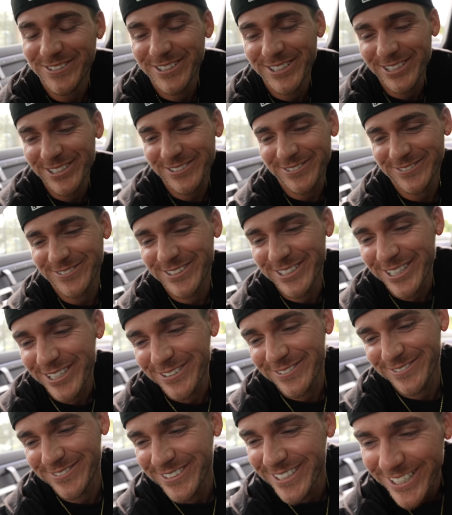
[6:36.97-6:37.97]
Woo,
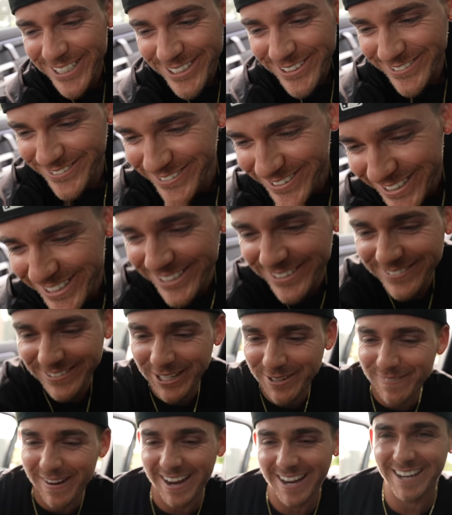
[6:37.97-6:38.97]
woo, woo, woo. You're
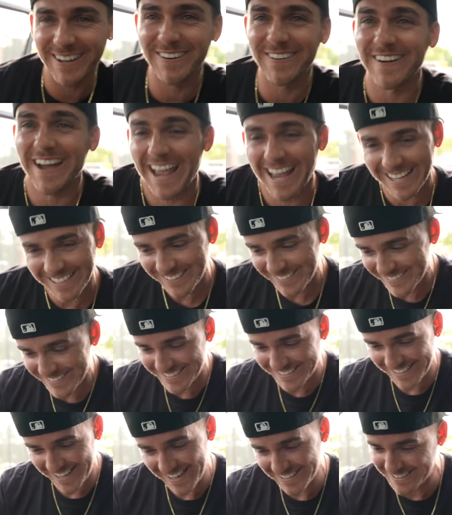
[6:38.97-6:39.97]
my hero and you look
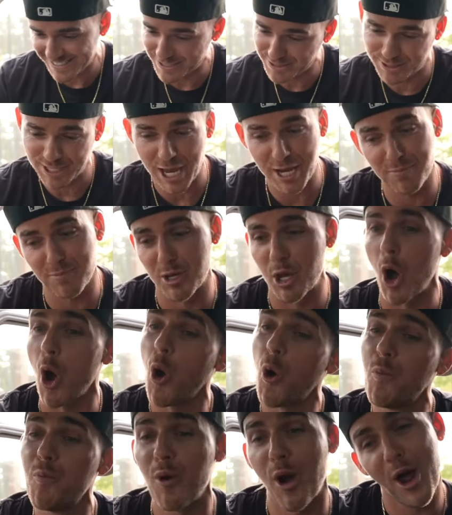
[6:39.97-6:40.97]
sexy. Take me
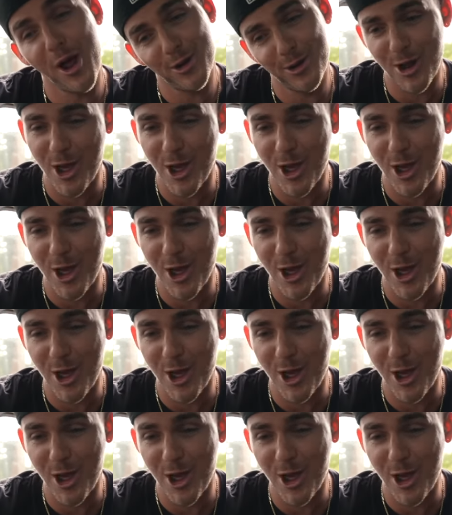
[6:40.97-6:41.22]
home right